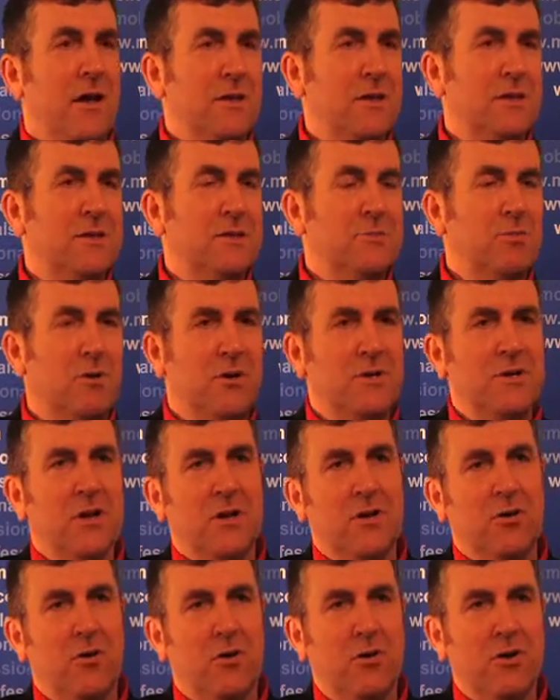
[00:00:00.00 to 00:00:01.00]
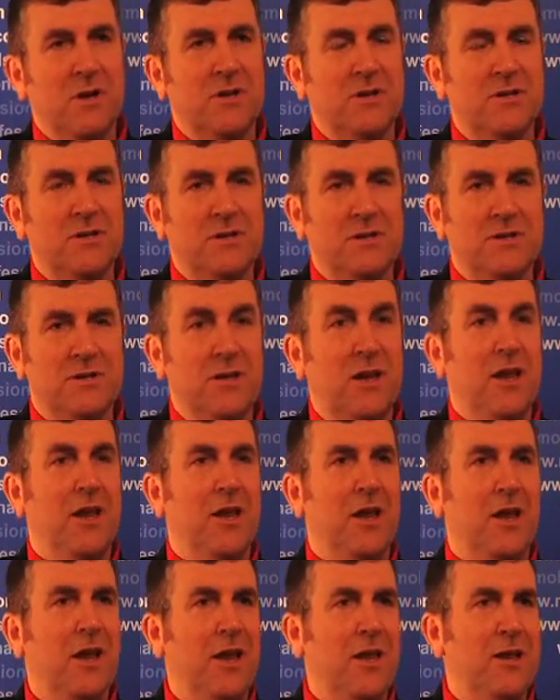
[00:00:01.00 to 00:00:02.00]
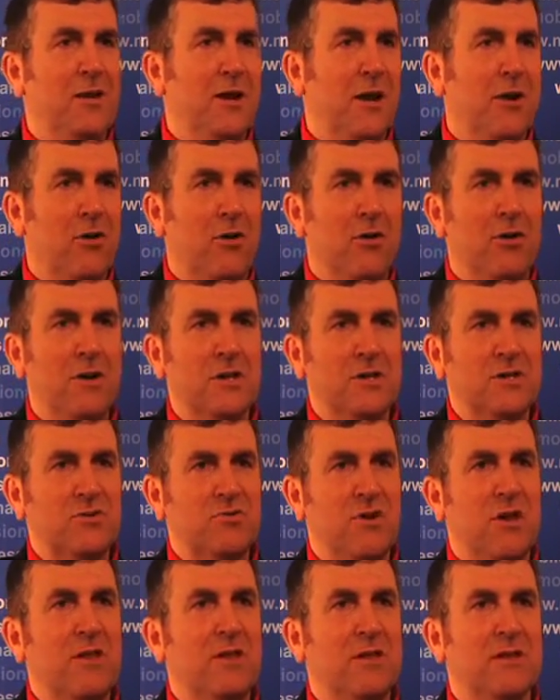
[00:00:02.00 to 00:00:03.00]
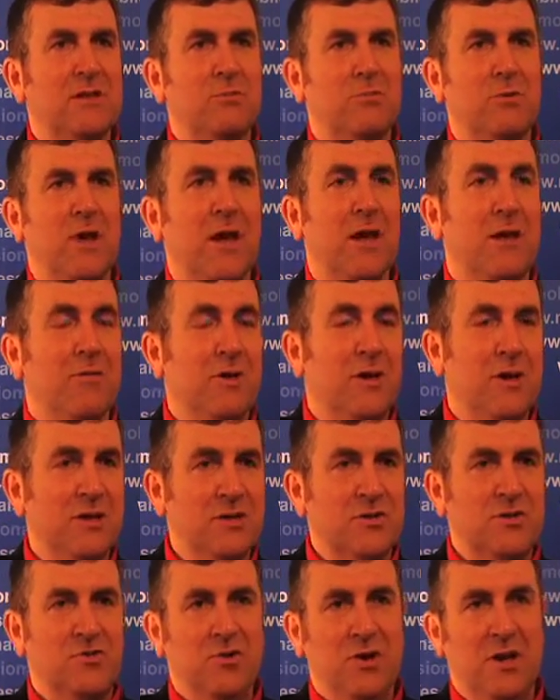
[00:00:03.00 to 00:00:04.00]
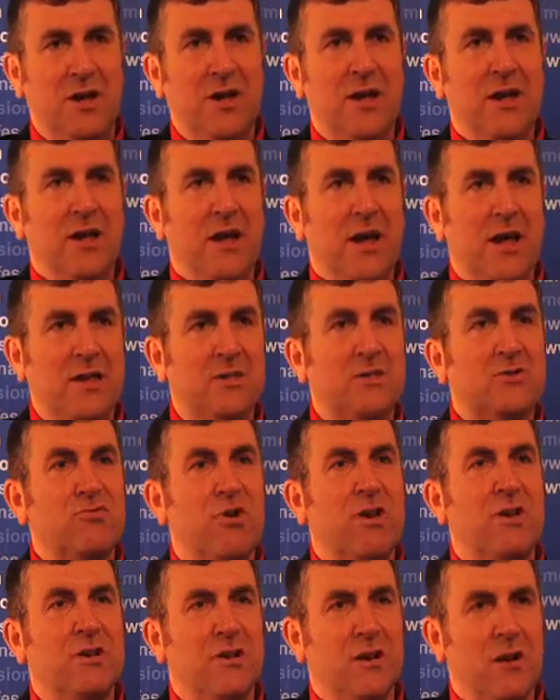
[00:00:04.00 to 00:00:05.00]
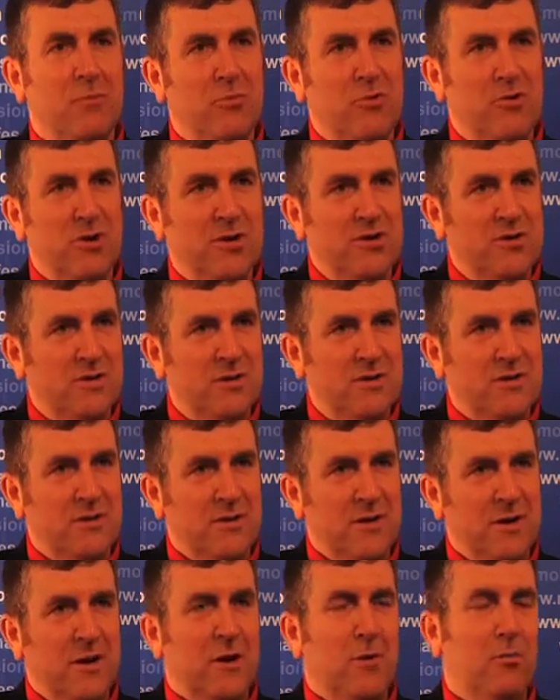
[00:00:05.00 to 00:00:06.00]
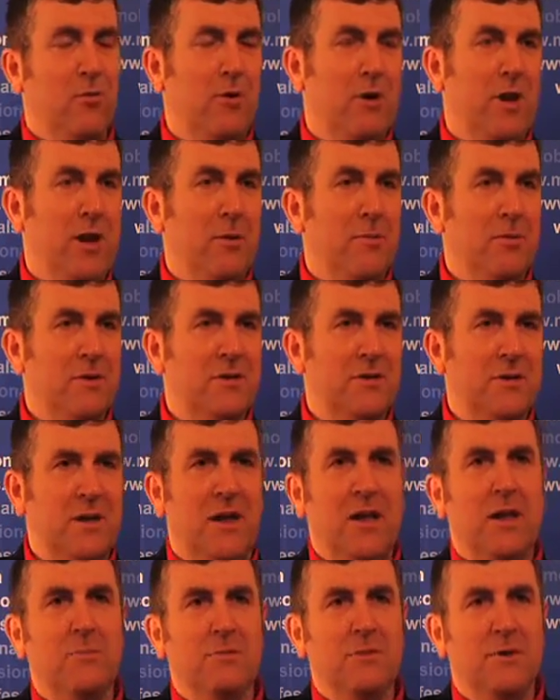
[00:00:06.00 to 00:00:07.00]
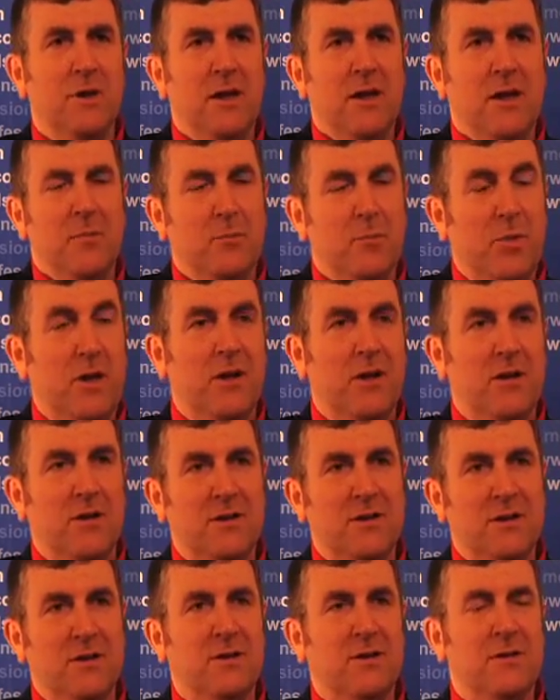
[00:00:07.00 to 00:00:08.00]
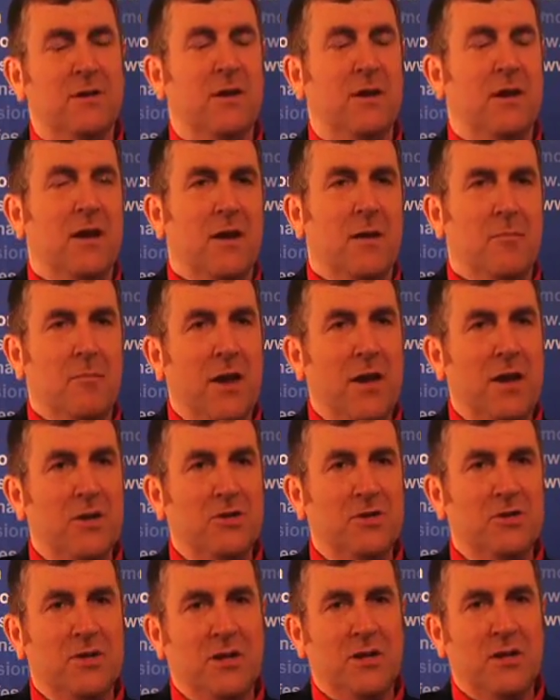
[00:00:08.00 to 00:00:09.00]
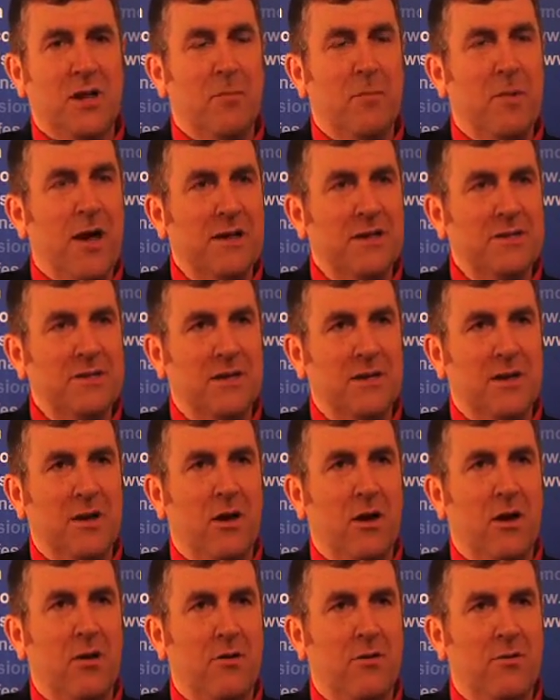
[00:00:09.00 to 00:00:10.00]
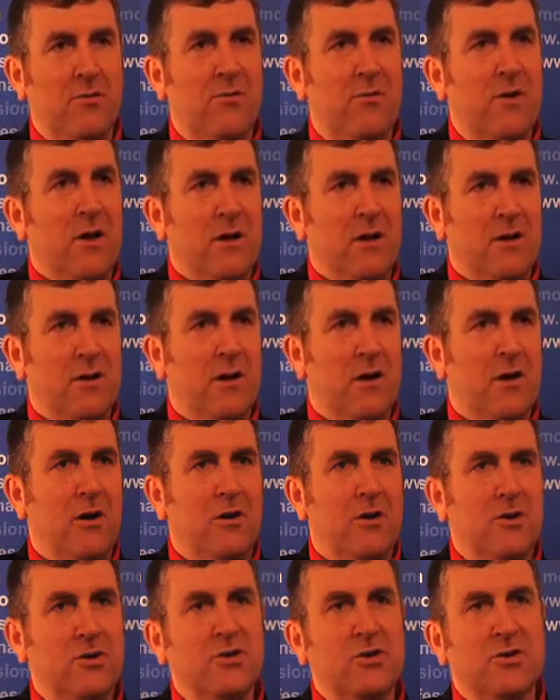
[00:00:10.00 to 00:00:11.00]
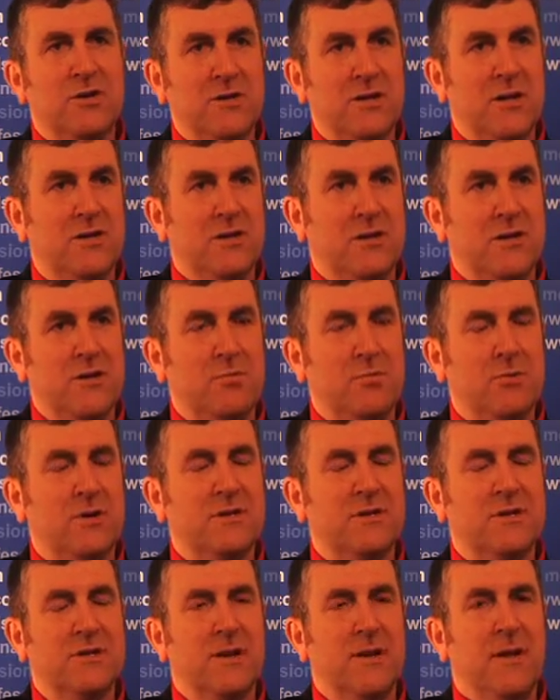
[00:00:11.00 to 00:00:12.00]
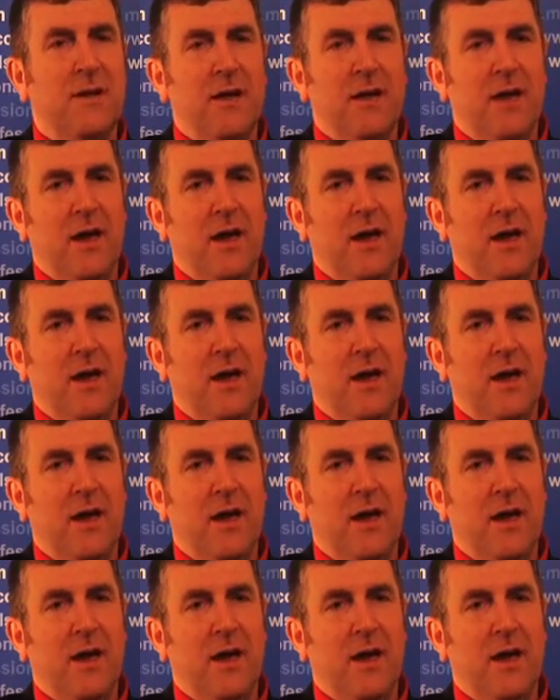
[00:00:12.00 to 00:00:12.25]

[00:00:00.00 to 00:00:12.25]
And this is where Telcordia's DNA and Telcordia's strength is. We have a history and strength in operations. We're able to help build and manage the capacity of large data networks.